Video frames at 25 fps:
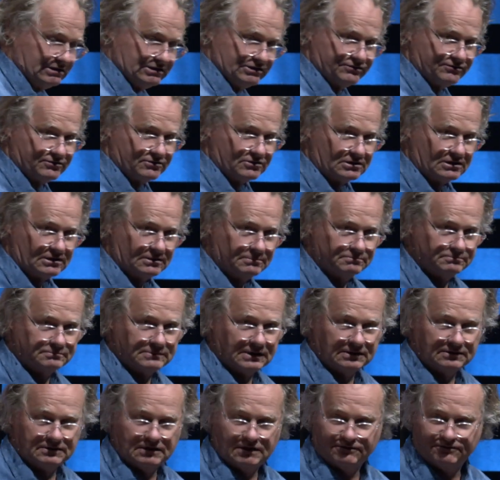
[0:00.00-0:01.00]
for
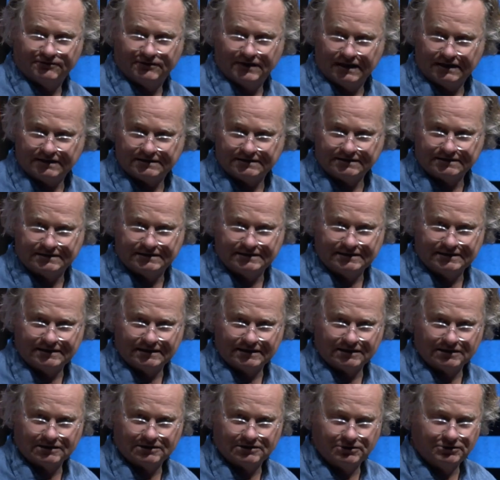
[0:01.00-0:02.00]
a faculty that
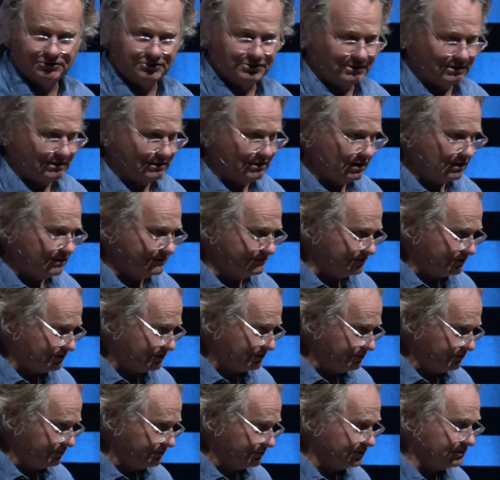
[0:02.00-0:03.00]
included a lot of
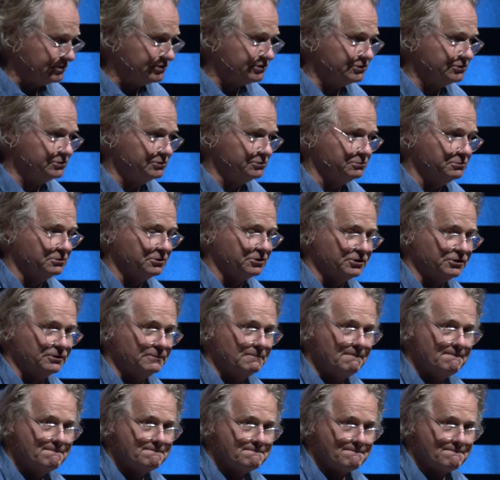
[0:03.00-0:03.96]
students who were,